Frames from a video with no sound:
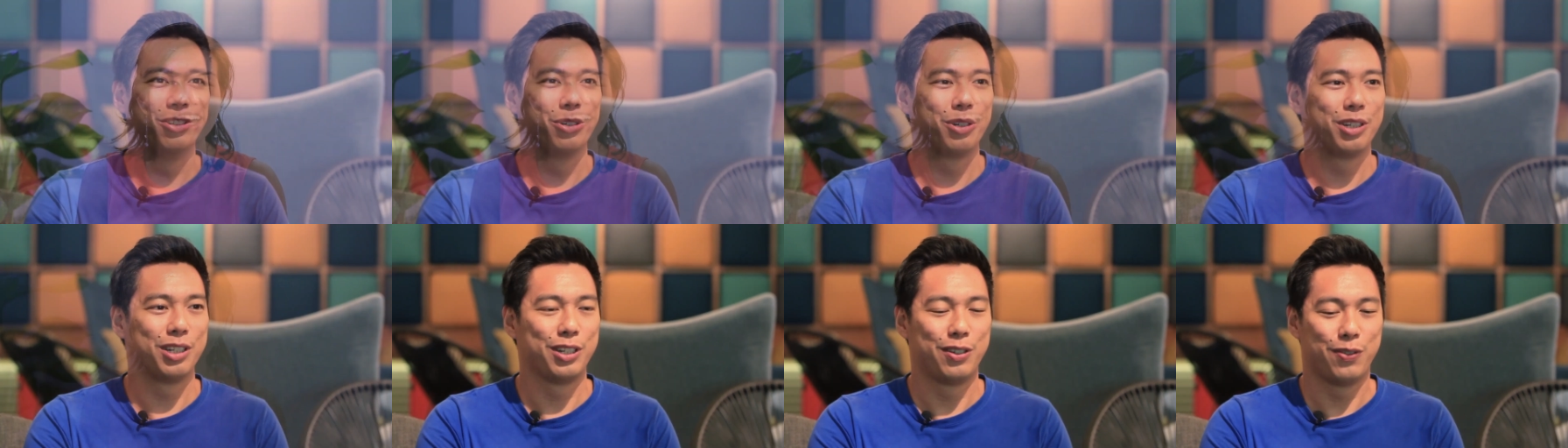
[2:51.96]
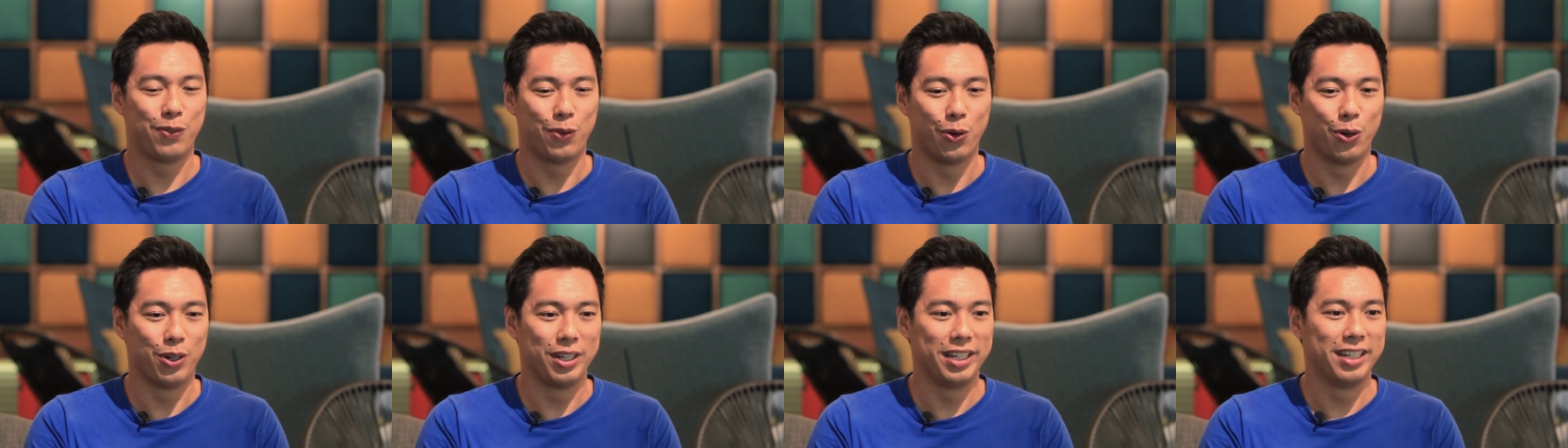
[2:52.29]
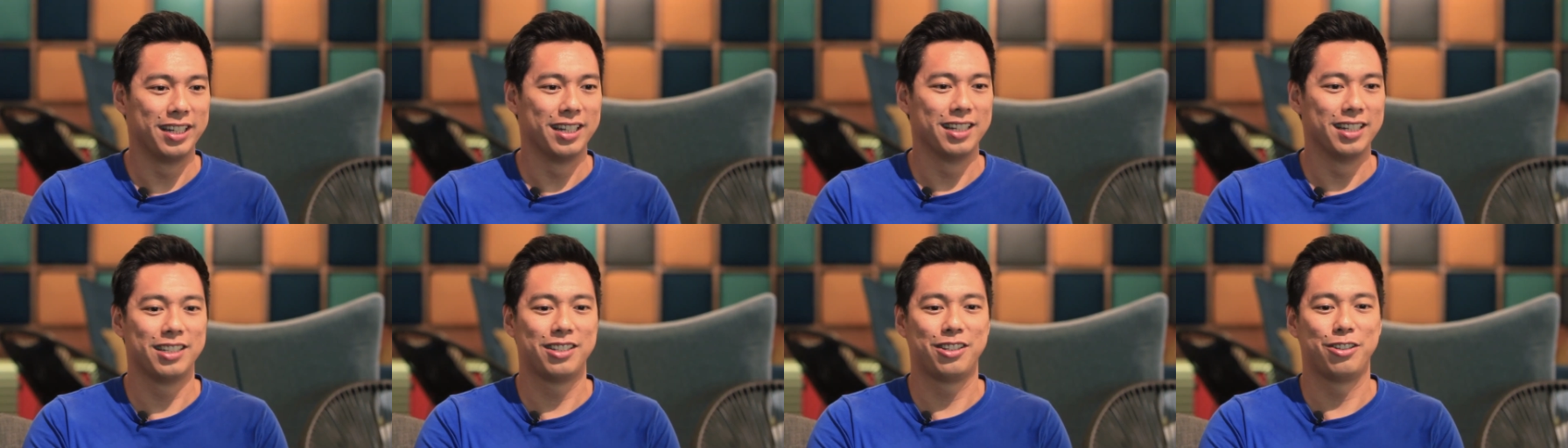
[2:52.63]
It took us 4
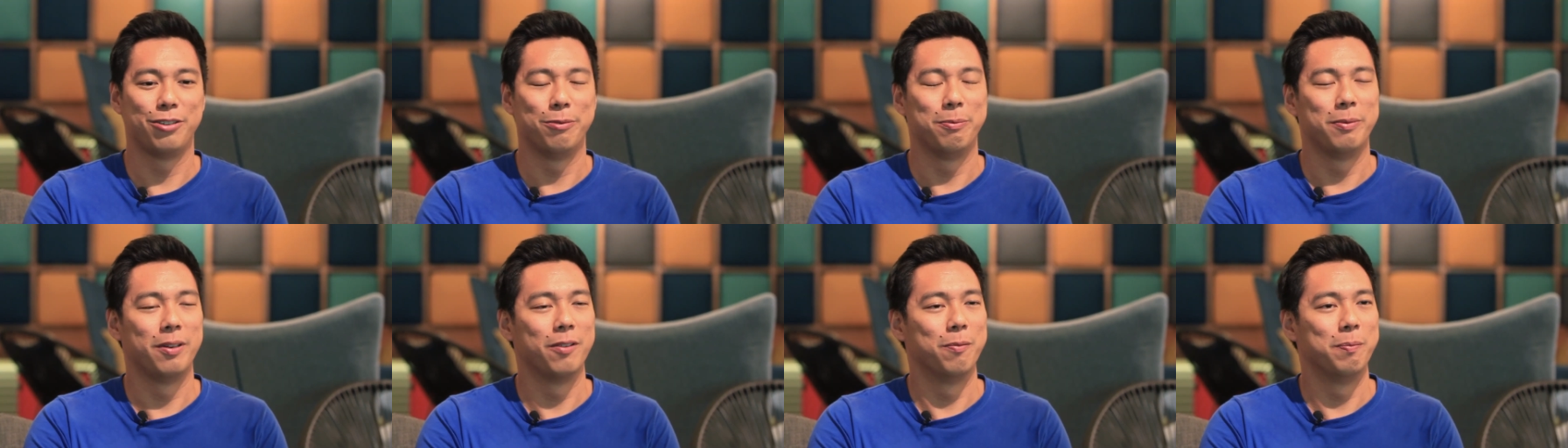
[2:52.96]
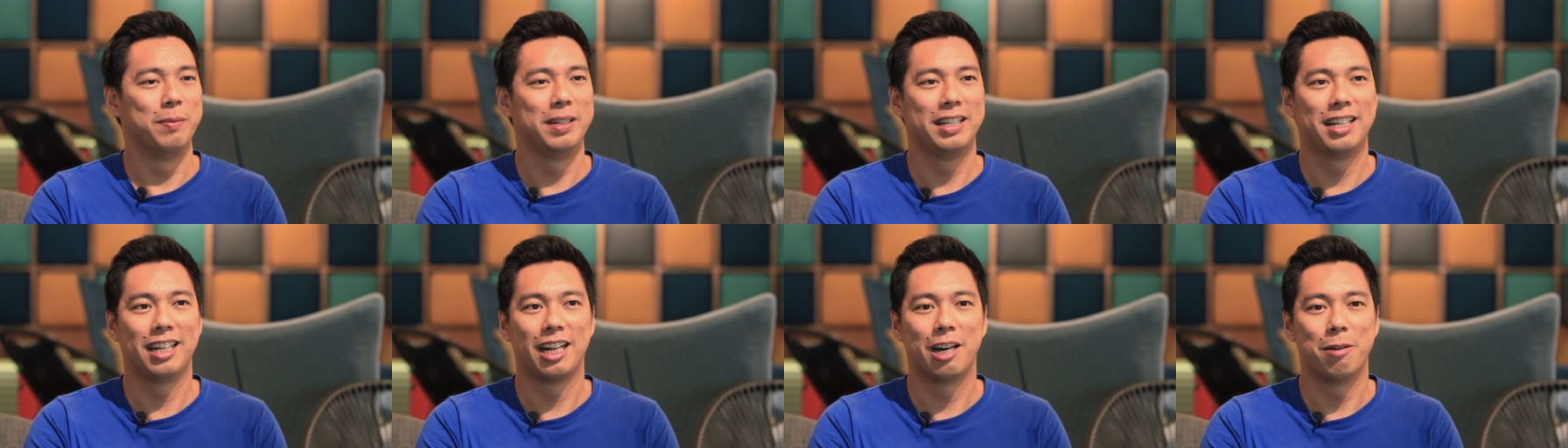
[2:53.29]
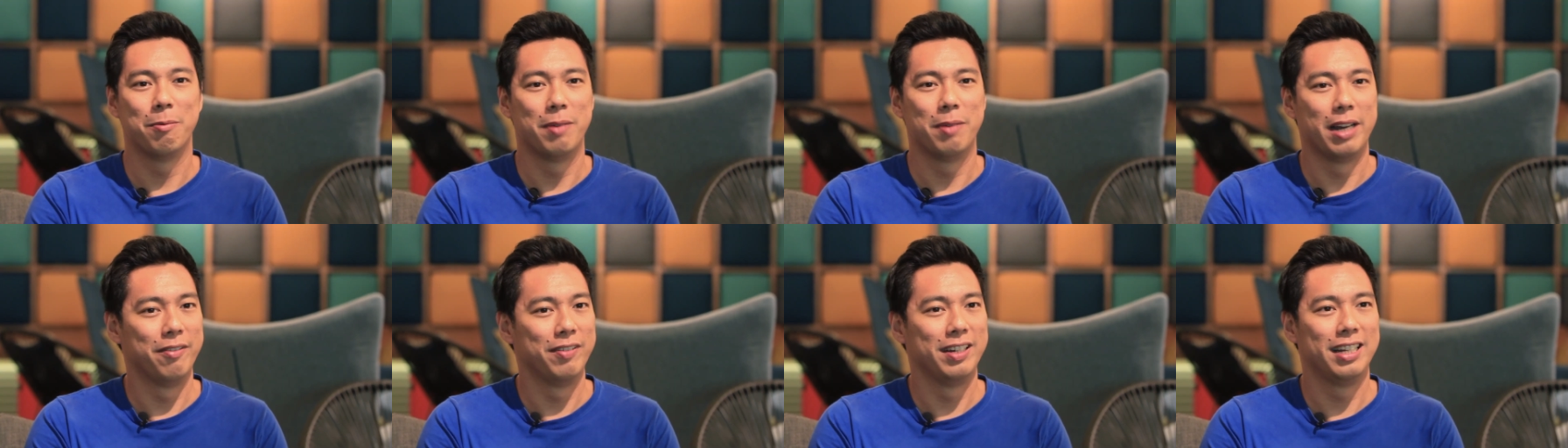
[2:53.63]
years to meeting
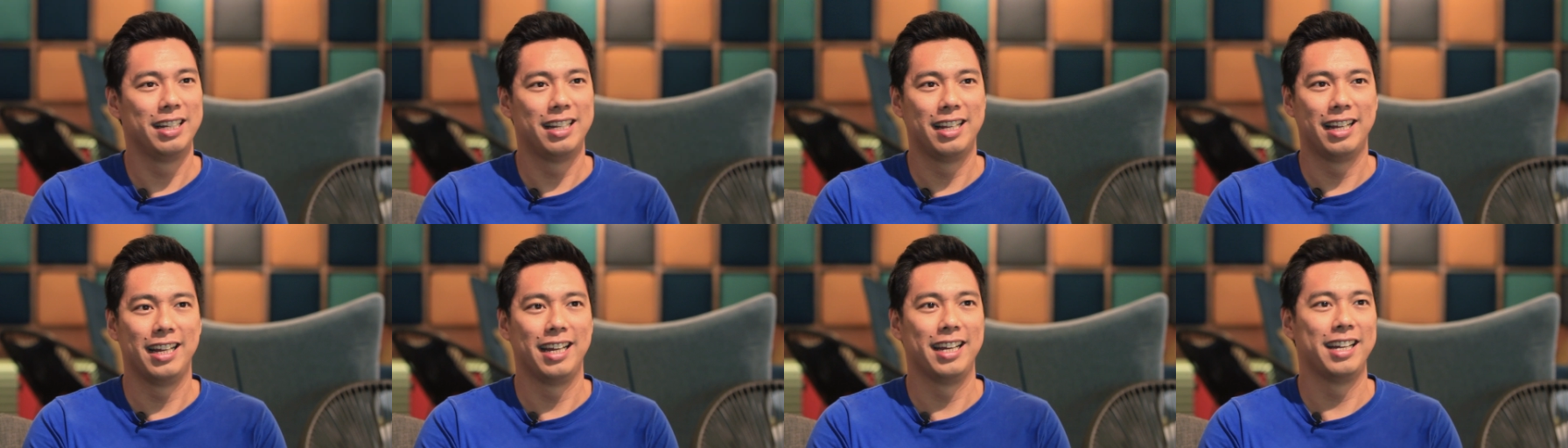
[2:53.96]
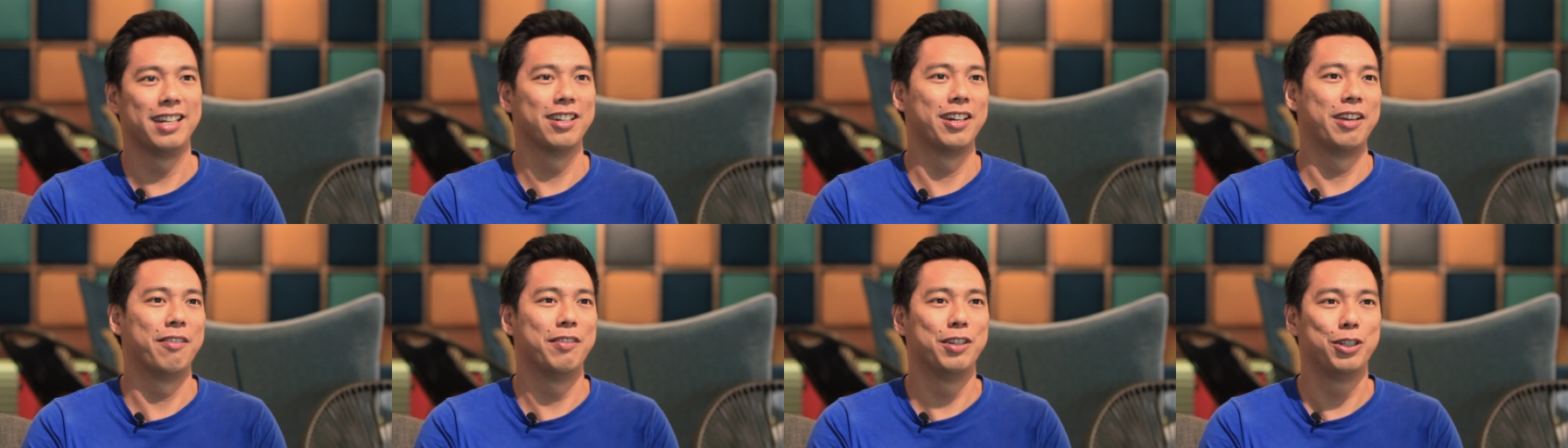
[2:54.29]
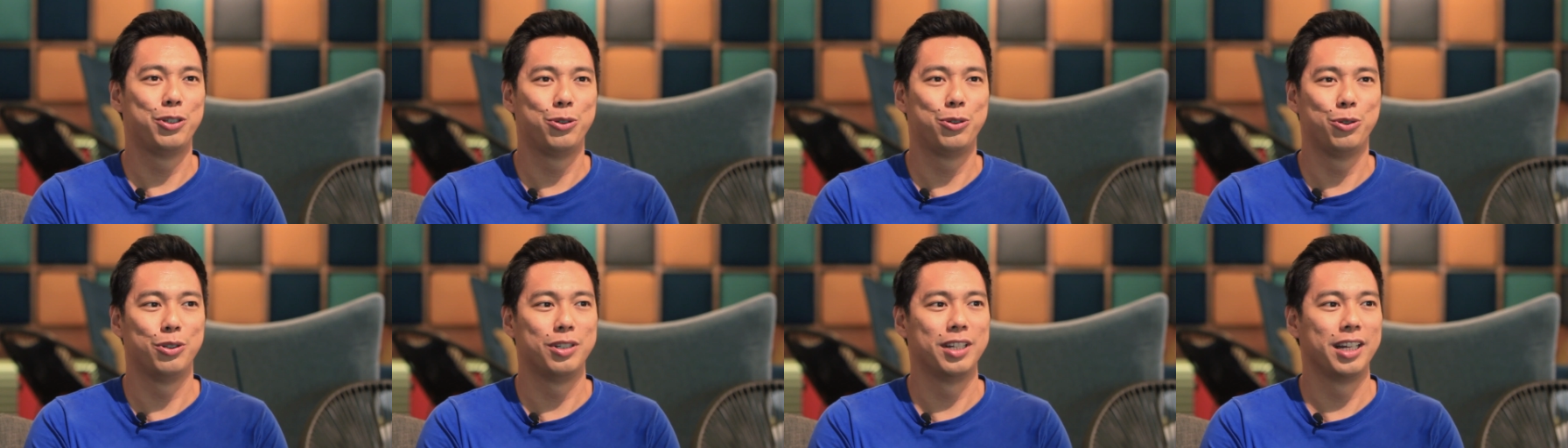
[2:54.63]
up every day,
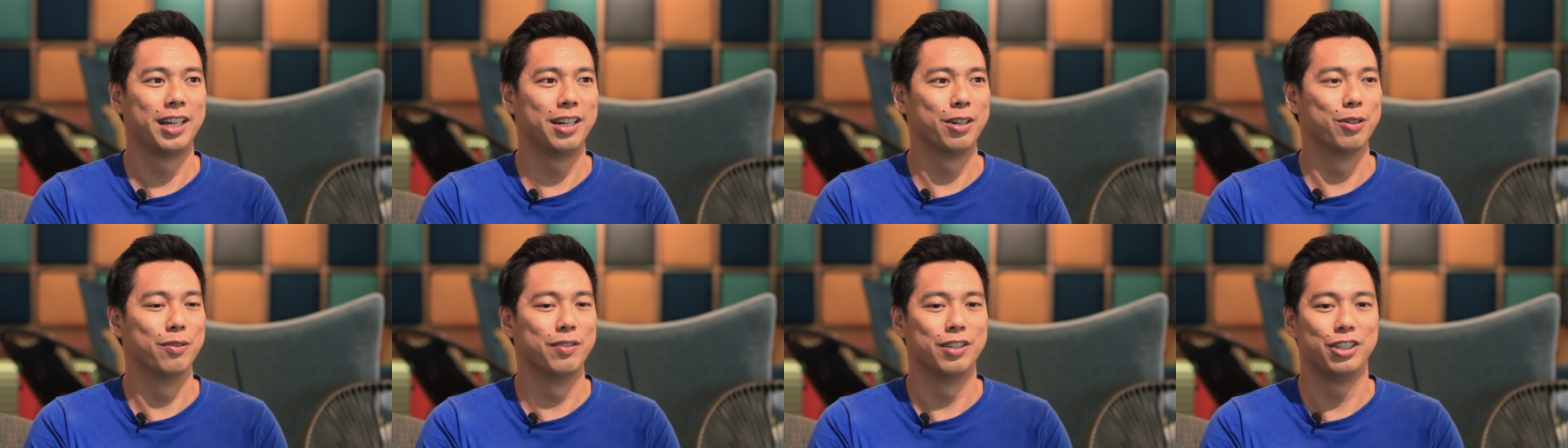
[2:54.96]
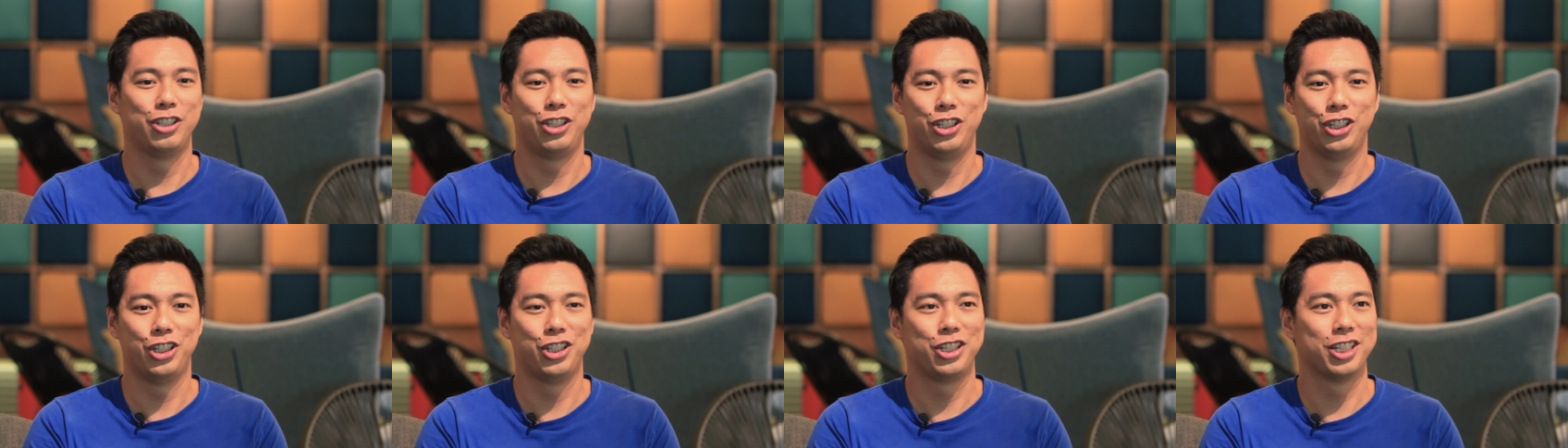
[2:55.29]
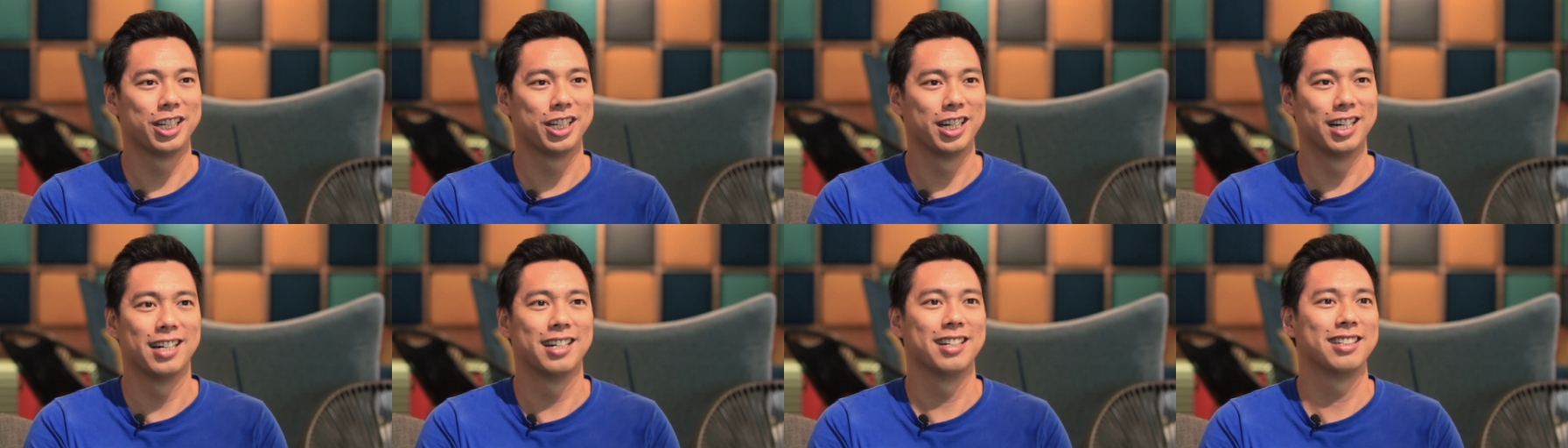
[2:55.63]
every Tuesday over
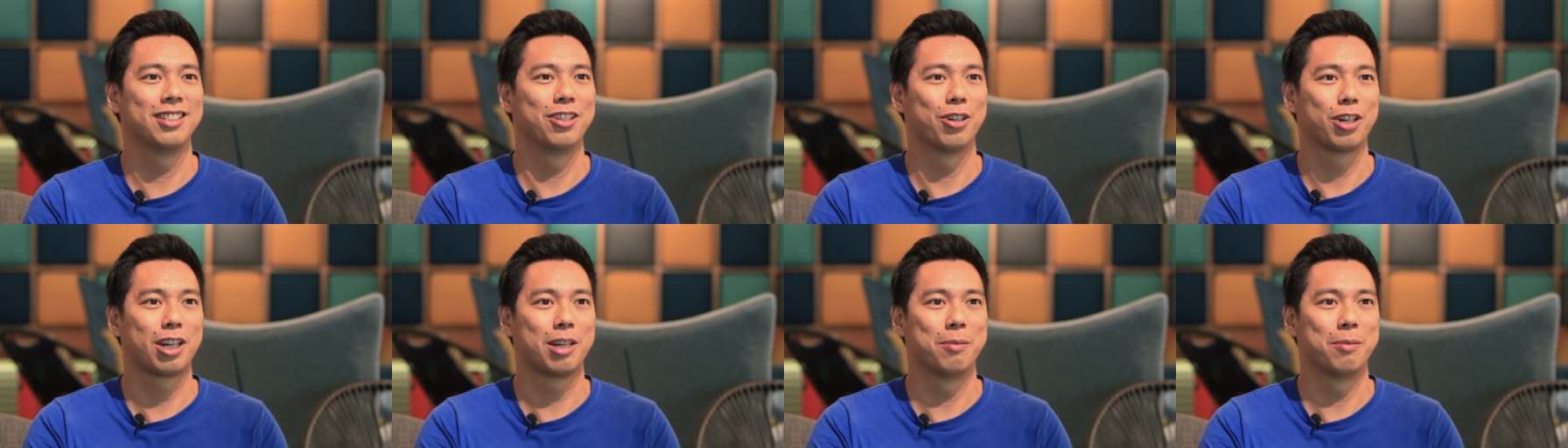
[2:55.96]
Shisha,